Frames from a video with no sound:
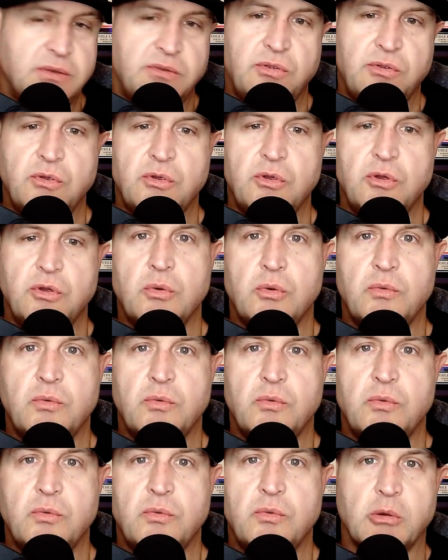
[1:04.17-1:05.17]
to
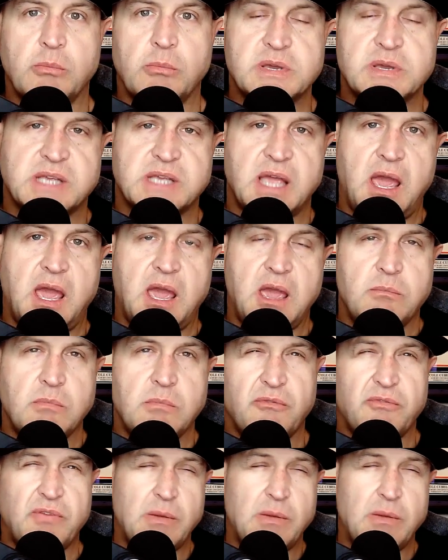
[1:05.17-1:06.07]
the Auburn Ole Miss game on